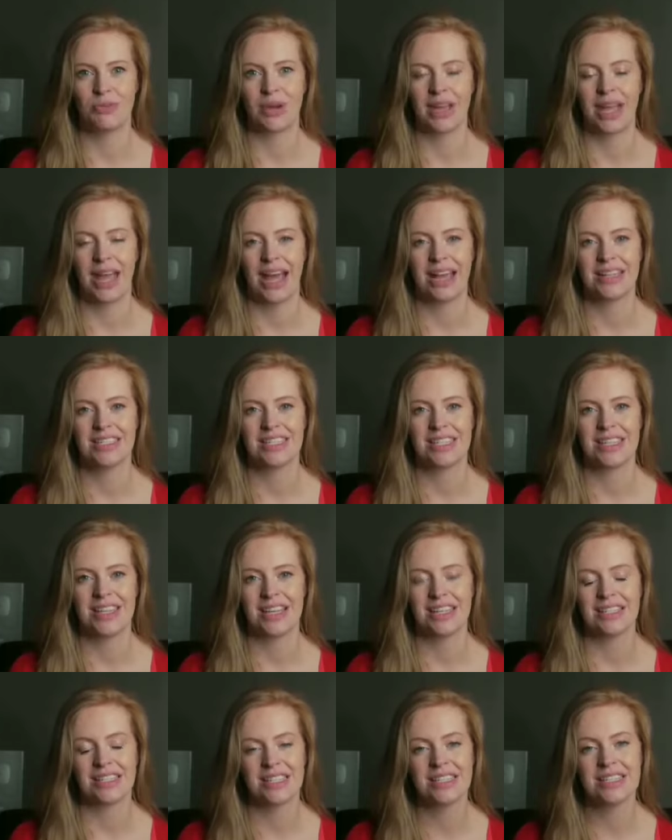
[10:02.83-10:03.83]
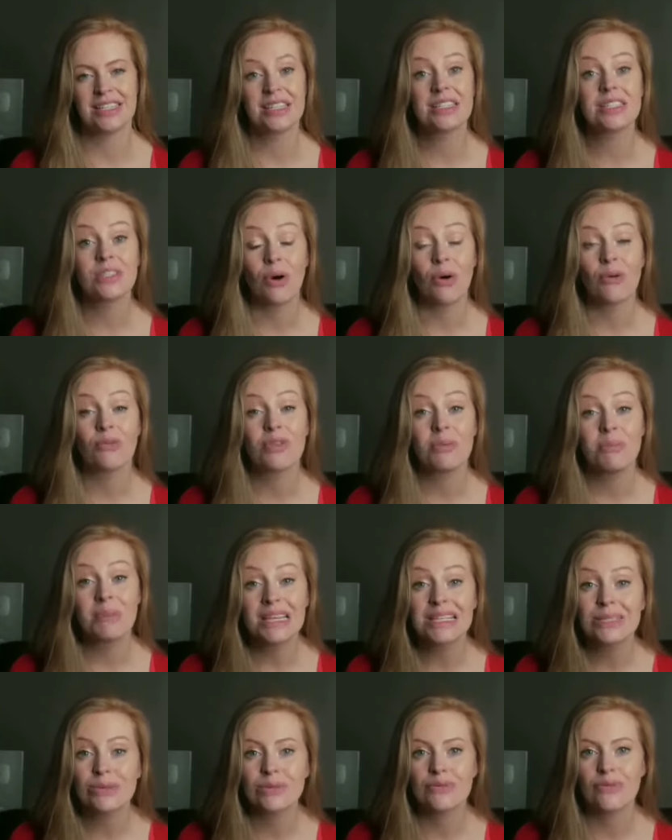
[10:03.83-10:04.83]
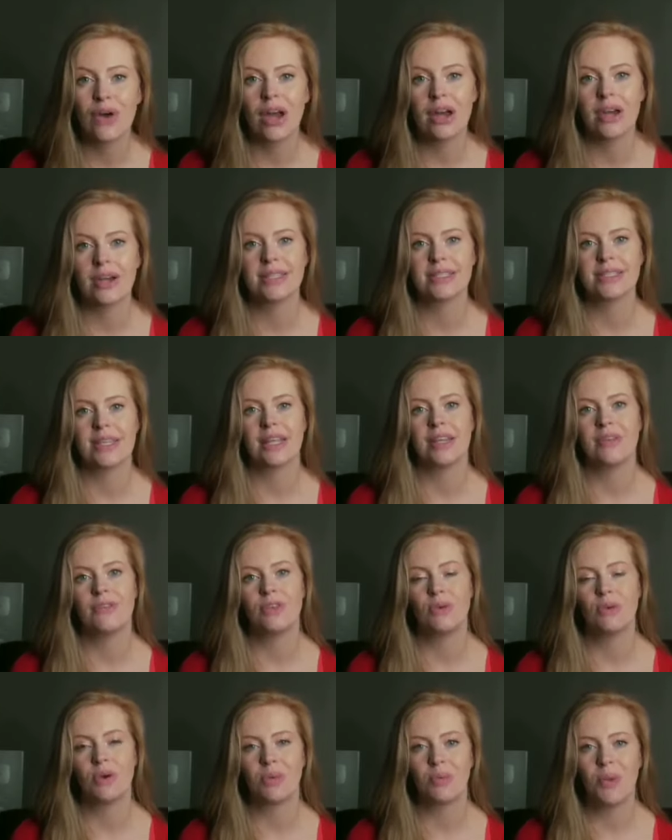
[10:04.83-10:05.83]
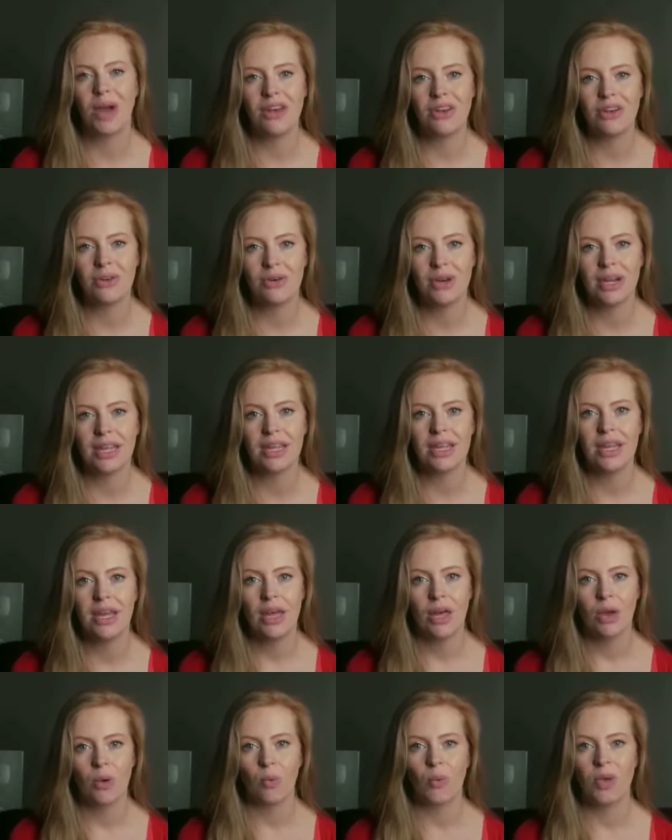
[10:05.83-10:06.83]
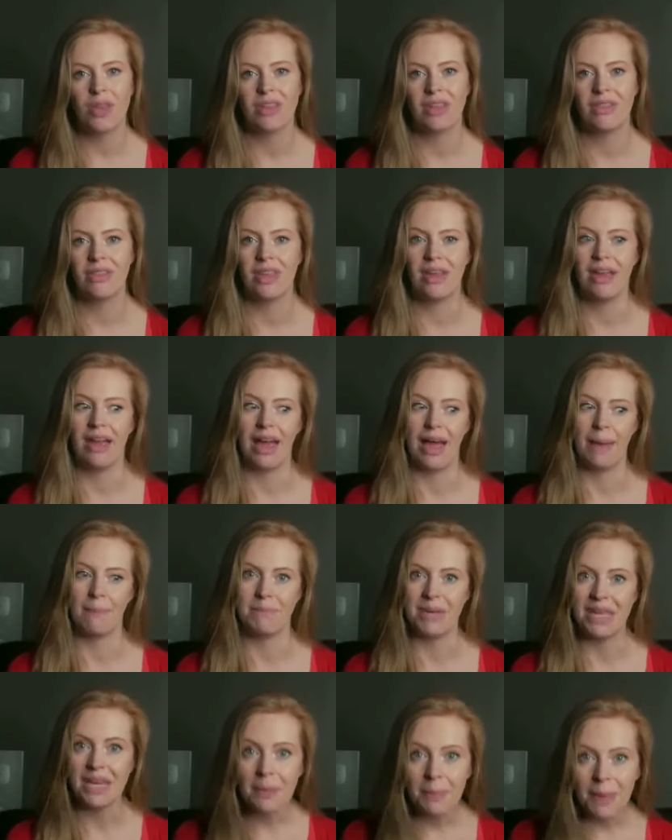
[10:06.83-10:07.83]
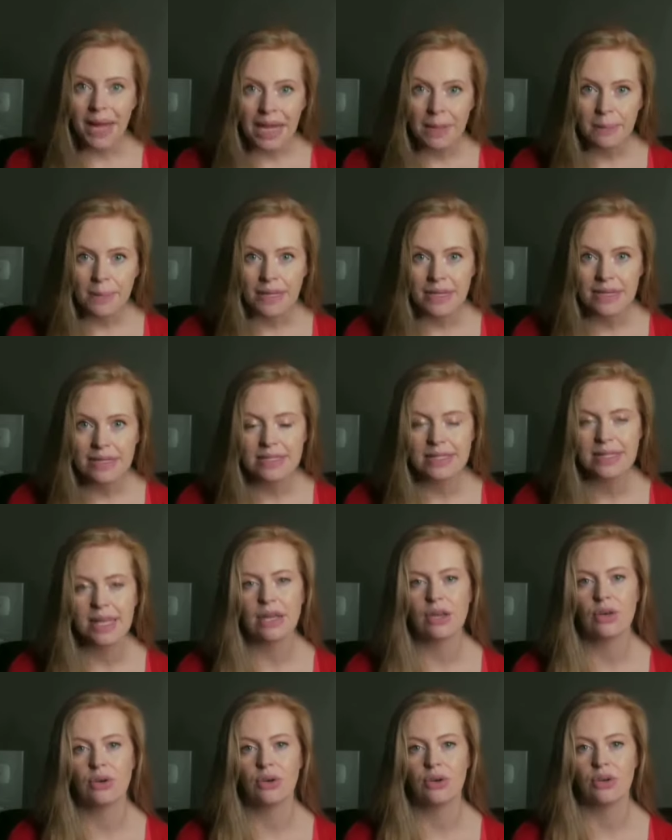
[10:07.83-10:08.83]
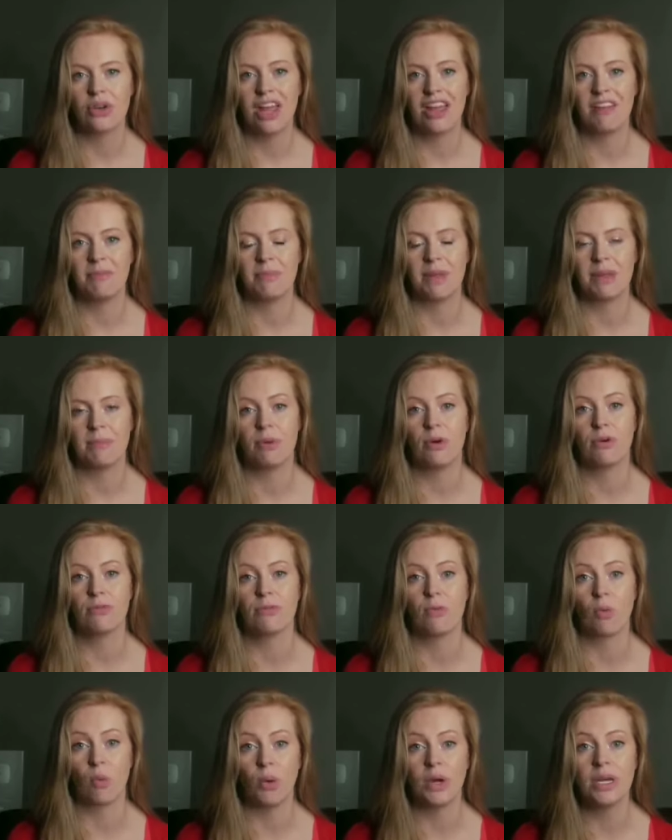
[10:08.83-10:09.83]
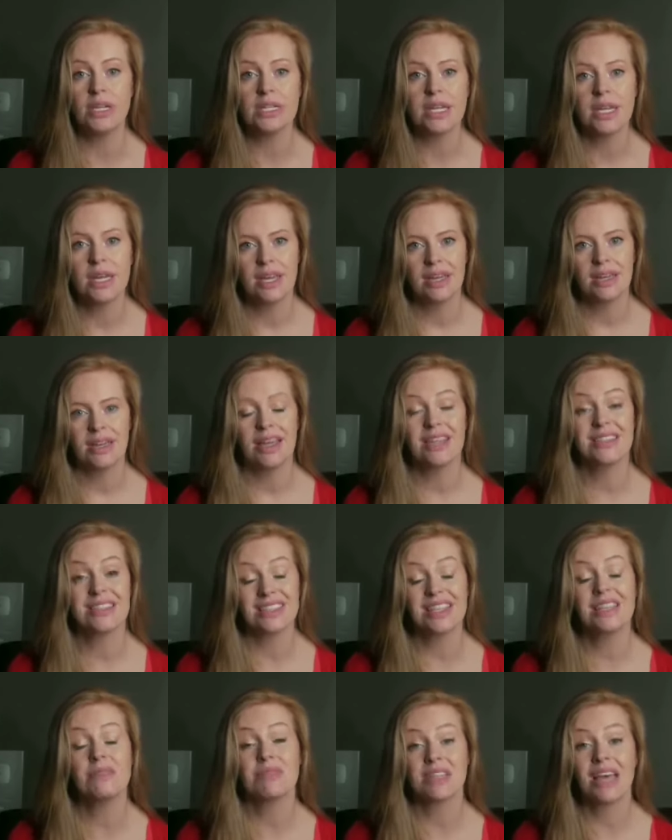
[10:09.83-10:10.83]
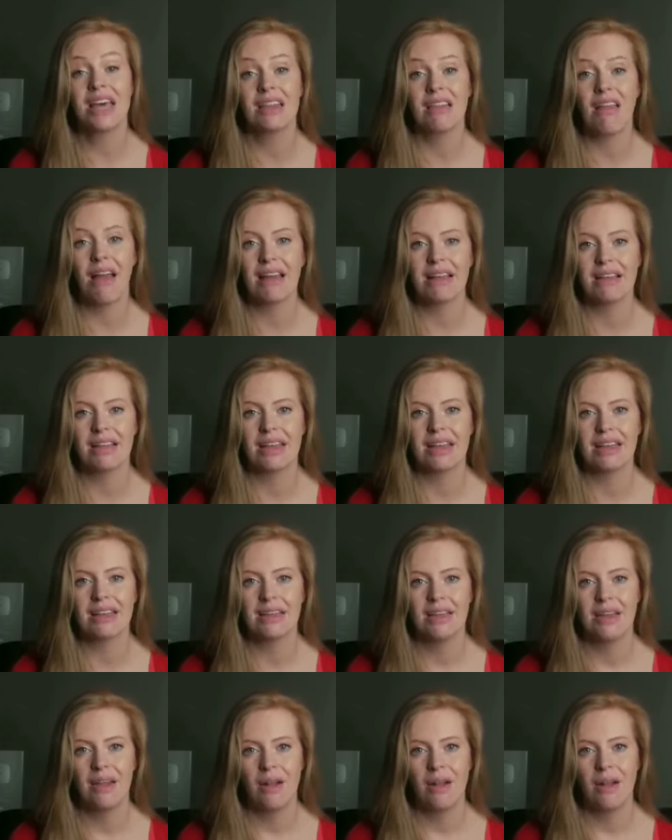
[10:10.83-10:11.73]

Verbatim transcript: regards to the existence of the measles virus, and if you are wondering whether there are better papers that could have been put forward, It seems unlikely.